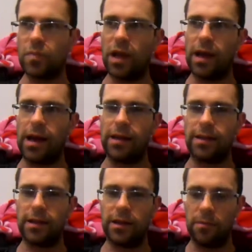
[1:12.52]

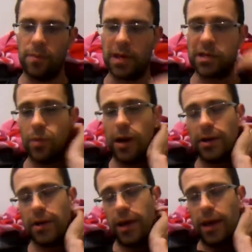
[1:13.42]
then in the biggest
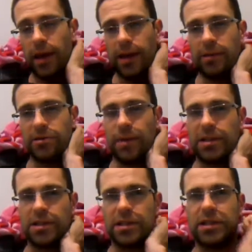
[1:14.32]
one, it was
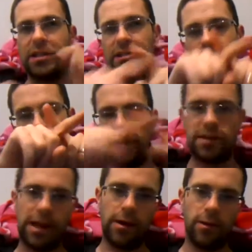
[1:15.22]
basically
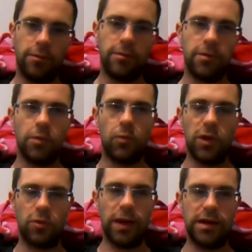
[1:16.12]
split down
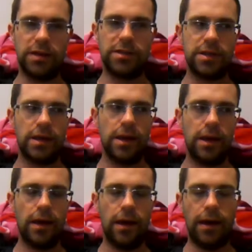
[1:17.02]
widthways,
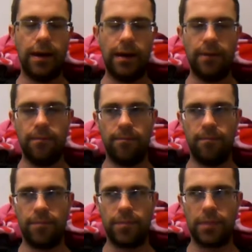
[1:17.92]

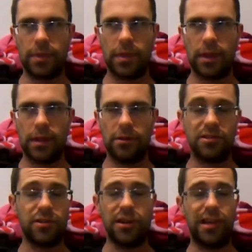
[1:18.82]

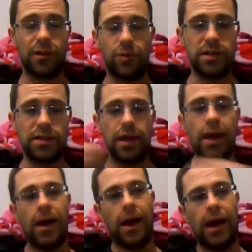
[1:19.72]
lengthways,
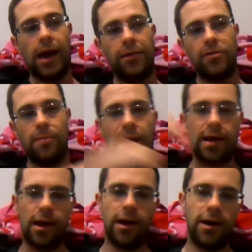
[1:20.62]
and the
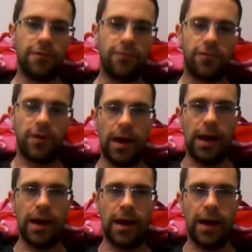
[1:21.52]
back half
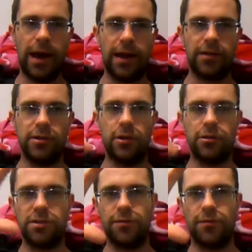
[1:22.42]
had
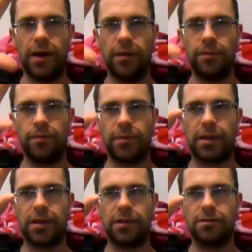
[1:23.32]
loads of, for
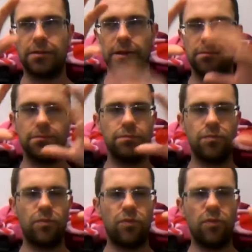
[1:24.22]

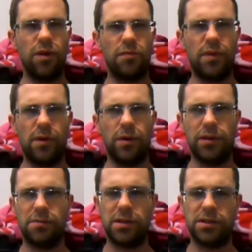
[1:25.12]
what better
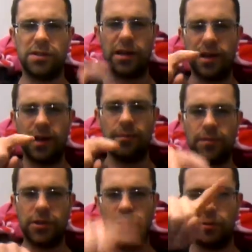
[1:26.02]
word, imagine like
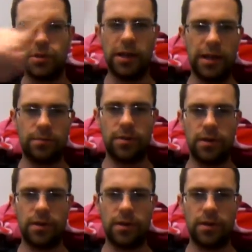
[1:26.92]
U-shape